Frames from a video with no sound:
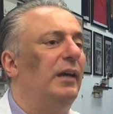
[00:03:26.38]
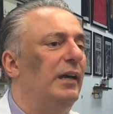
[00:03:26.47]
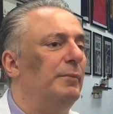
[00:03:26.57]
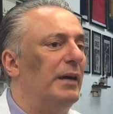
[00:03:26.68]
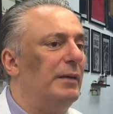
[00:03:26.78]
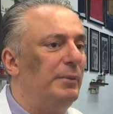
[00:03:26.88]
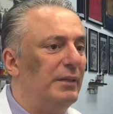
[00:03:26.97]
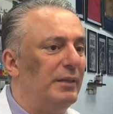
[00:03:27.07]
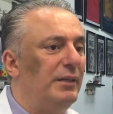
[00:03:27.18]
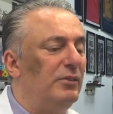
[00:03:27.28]
in my
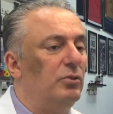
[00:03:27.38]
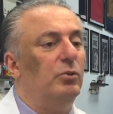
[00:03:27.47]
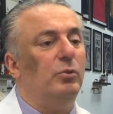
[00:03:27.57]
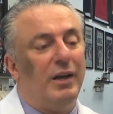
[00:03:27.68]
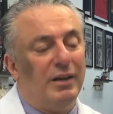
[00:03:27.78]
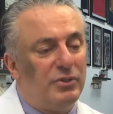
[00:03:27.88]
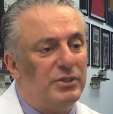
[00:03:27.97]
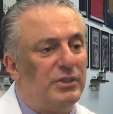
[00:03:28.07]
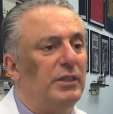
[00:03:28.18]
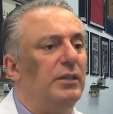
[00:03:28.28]
ability to
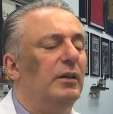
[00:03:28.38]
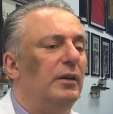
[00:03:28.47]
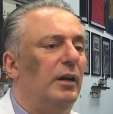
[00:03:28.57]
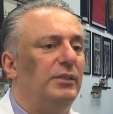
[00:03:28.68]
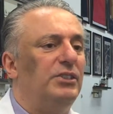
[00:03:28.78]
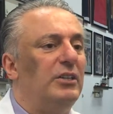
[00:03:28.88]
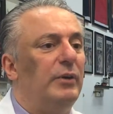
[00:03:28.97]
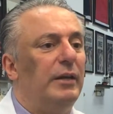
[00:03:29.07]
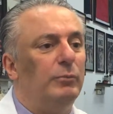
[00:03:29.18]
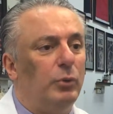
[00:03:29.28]
obviously
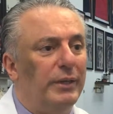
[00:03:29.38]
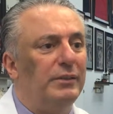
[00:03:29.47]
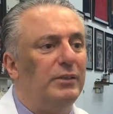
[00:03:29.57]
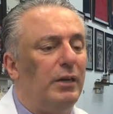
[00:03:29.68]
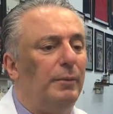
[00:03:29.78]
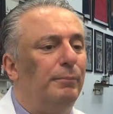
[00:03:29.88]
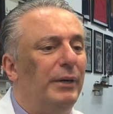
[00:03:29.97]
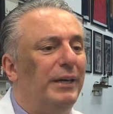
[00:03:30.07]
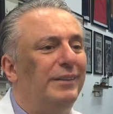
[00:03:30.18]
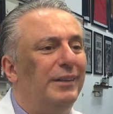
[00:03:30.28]
generate more income,
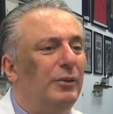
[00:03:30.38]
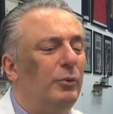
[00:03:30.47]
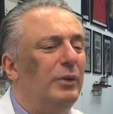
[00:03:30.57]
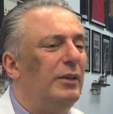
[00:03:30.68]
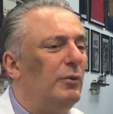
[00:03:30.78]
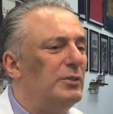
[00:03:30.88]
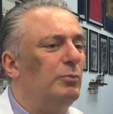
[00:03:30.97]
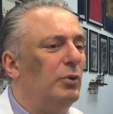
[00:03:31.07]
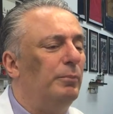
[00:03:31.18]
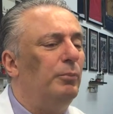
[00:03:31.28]
but really what's
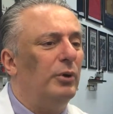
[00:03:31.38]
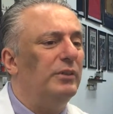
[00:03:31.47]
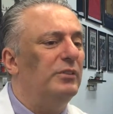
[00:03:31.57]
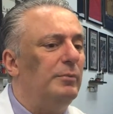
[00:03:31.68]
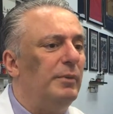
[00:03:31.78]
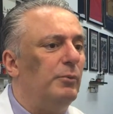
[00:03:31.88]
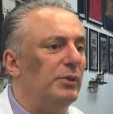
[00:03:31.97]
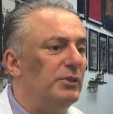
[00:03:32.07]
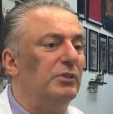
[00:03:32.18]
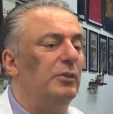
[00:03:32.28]
more important to me
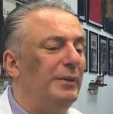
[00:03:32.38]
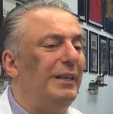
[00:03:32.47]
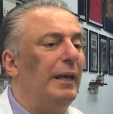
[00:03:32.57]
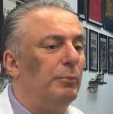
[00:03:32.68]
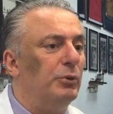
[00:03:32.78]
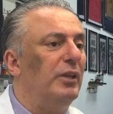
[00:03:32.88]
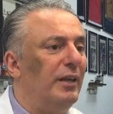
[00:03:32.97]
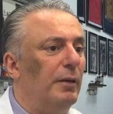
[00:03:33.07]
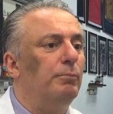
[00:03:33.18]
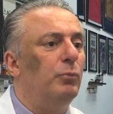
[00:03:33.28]
was to be able to
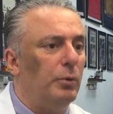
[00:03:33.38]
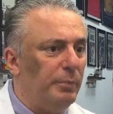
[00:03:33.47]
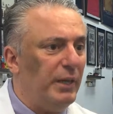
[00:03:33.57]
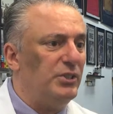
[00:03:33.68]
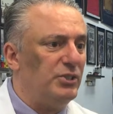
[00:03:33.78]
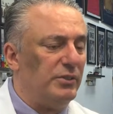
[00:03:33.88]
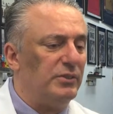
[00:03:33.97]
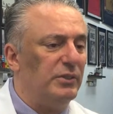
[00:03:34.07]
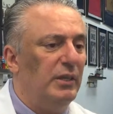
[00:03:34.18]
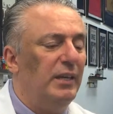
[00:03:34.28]
help more
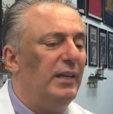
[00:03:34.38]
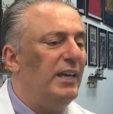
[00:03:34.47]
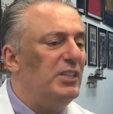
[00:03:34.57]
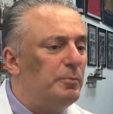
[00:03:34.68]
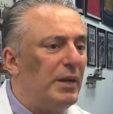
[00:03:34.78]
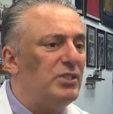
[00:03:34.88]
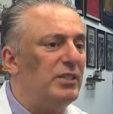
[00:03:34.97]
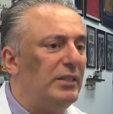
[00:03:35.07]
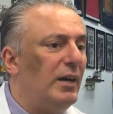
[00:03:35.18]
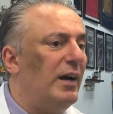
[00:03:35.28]
patients,
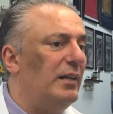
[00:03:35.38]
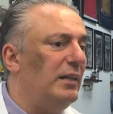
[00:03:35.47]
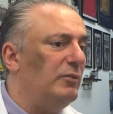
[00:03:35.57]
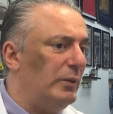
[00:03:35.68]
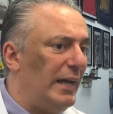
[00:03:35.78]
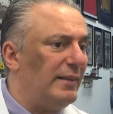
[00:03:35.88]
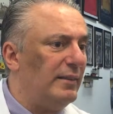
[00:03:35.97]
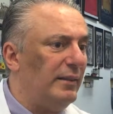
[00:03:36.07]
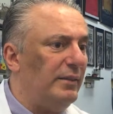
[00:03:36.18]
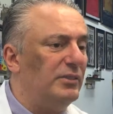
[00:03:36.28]
especially the high-level
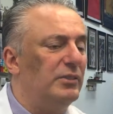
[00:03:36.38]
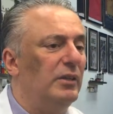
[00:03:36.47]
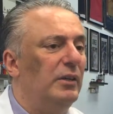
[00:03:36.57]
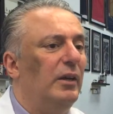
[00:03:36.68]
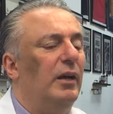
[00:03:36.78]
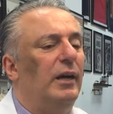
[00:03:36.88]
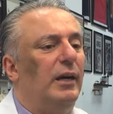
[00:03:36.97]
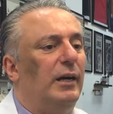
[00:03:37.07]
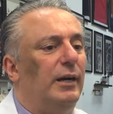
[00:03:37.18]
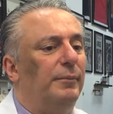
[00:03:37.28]
athletes
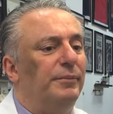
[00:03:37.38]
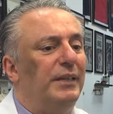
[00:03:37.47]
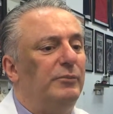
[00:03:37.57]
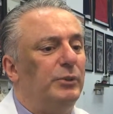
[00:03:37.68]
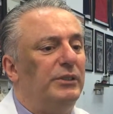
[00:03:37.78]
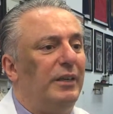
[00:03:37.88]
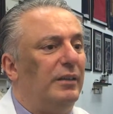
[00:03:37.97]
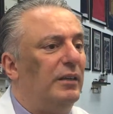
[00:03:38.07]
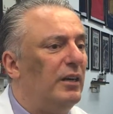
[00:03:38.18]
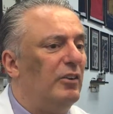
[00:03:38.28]
that we
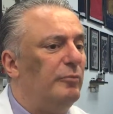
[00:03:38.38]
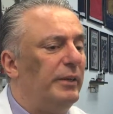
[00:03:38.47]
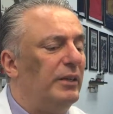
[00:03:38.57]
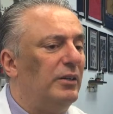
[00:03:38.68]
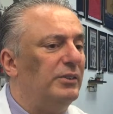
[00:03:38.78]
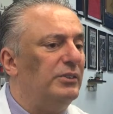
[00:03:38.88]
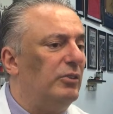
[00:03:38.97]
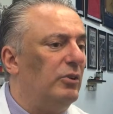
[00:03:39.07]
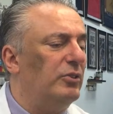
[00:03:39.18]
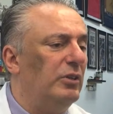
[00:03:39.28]
take care of, because their
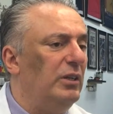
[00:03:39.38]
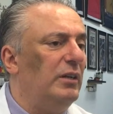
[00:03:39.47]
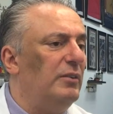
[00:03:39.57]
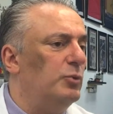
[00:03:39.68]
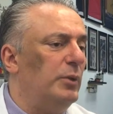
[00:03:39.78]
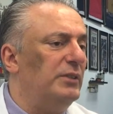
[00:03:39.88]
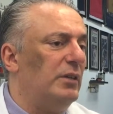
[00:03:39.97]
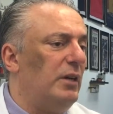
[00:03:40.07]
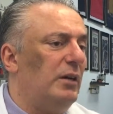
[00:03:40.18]
alternatives was